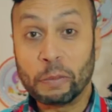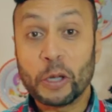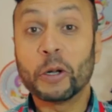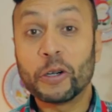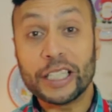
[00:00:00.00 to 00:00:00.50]
I'm
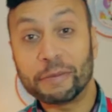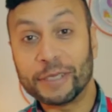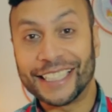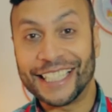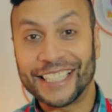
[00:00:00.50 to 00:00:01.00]
doing
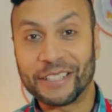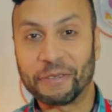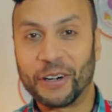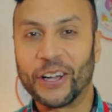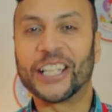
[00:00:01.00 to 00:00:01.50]
Christmas dinner
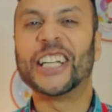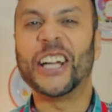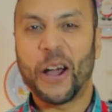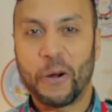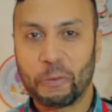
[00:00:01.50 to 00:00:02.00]
tomorrow. I
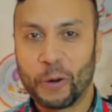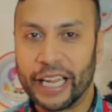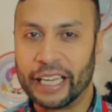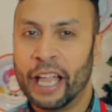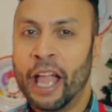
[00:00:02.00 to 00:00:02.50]
can't
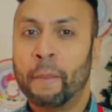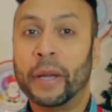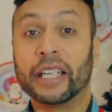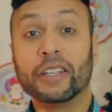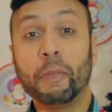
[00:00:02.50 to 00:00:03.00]
wait.
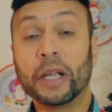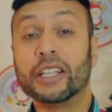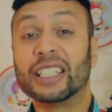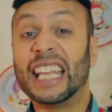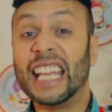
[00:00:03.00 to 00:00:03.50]
But you know,
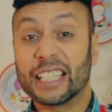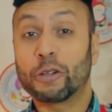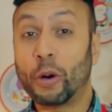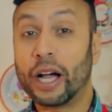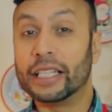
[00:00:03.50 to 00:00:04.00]
because it is
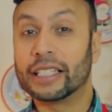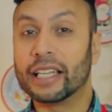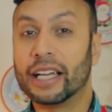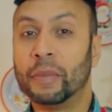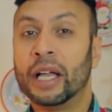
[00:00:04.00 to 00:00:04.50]
quite
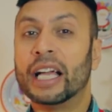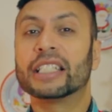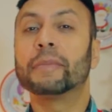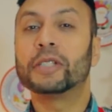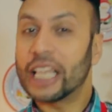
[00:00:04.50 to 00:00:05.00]
a
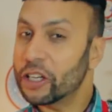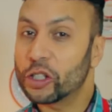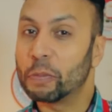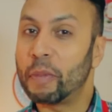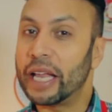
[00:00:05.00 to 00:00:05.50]

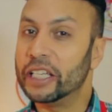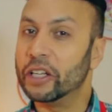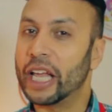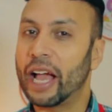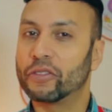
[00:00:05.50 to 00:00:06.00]
substantial menu,
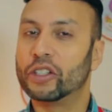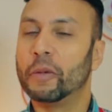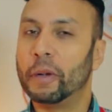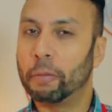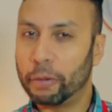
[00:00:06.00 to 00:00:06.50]
you have to do a
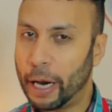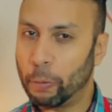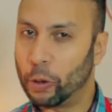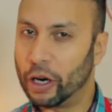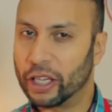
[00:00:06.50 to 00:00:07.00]
bit of prep
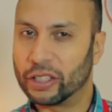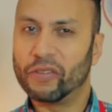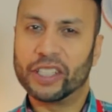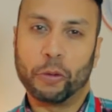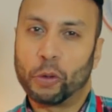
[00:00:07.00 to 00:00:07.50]
work because
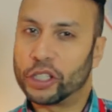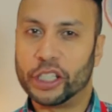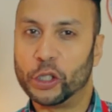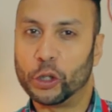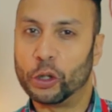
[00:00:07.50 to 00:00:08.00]
obviously you want to
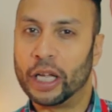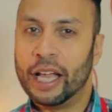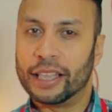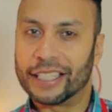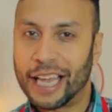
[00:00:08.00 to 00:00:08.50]
enjoy
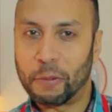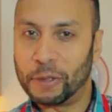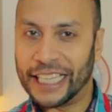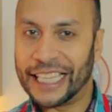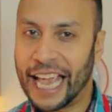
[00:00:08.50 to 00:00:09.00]
the time with
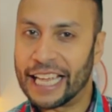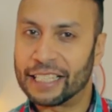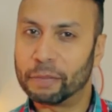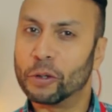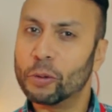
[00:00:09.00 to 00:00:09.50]
the guests,
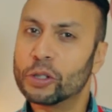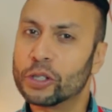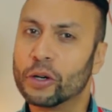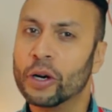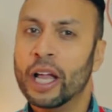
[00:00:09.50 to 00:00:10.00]
but
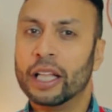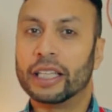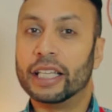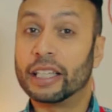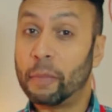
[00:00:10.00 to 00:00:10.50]
also
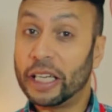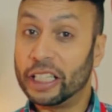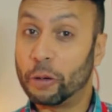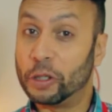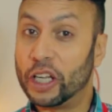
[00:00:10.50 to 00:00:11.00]
the menu
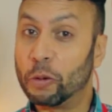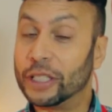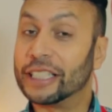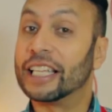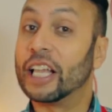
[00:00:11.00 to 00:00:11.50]
that we're doing,
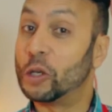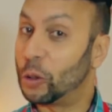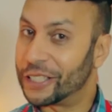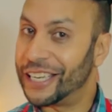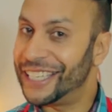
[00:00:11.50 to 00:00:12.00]
which is an
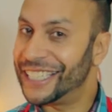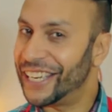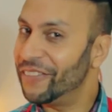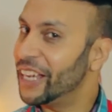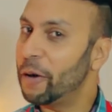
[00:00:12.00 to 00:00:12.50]

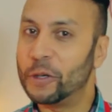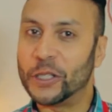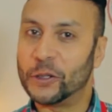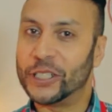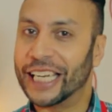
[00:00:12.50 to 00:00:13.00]
alternative. Yeah, we're
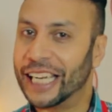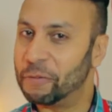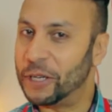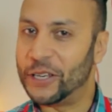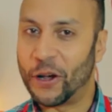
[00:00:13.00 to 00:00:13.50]
doing chicken,
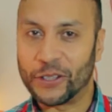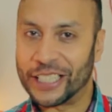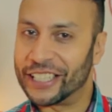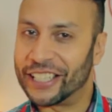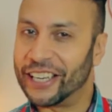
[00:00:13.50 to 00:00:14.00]
we're not
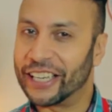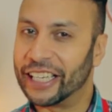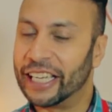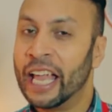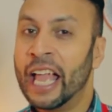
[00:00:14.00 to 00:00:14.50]
doing
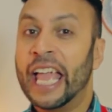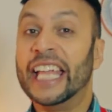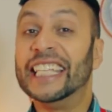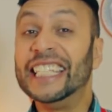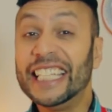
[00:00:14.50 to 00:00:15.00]
turkey.
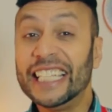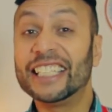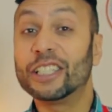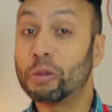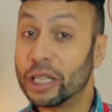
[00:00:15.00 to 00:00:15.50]
It
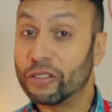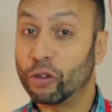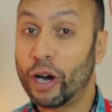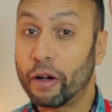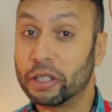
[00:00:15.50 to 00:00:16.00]
needs
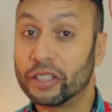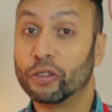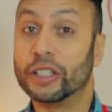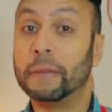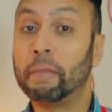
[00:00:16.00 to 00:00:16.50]
24 hours
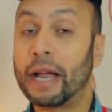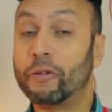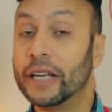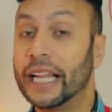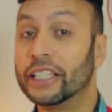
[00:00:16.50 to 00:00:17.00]
for the
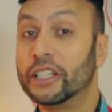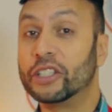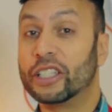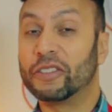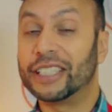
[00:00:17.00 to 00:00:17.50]
marinade to
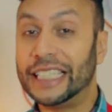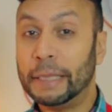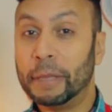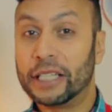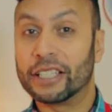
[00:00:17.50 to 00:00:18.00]
sort of
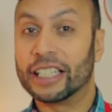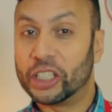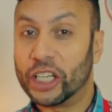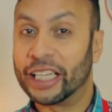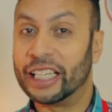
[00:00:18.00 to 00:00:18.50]
seep into the
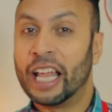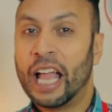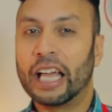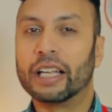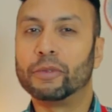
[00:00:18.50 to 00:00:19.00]
chicken
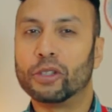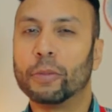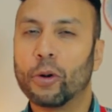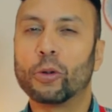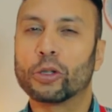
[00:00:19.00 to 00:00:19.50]
and absorb
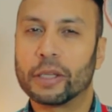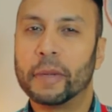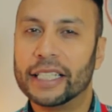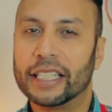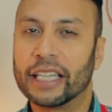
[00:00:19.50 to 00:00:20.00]
all those
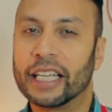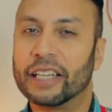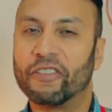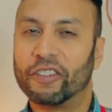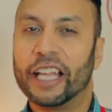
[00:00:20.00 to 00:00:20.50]
amazing
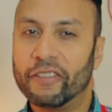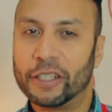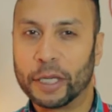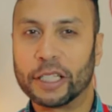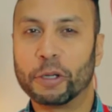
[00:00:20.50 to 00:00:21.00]
flavors
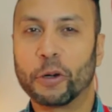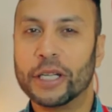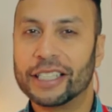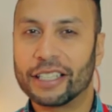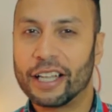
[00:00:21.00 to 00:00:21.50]
because we're
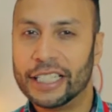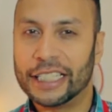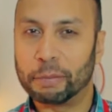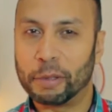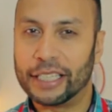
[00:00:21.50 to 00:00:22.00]
going slightly
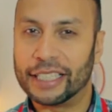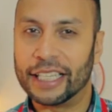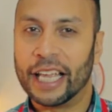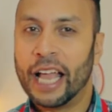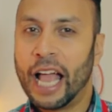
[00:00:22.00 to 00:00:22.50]

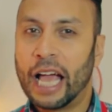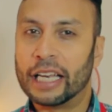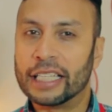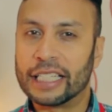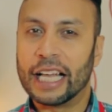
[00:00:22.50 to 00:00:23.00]
spicy
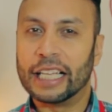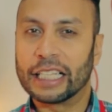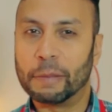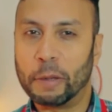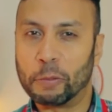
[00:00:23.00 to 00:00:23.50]
and a
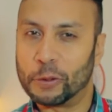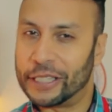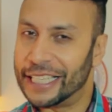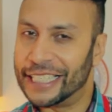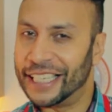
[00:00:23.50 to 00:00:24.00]
little bit more
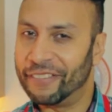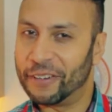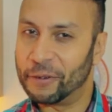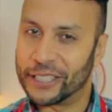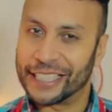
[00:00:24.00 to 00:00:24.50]
desi, if
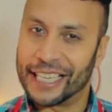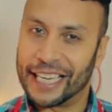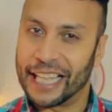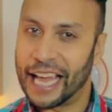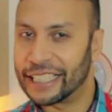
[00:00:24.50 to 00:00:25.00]
you want to say
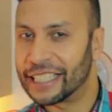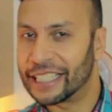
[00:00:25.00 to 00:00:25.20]
that.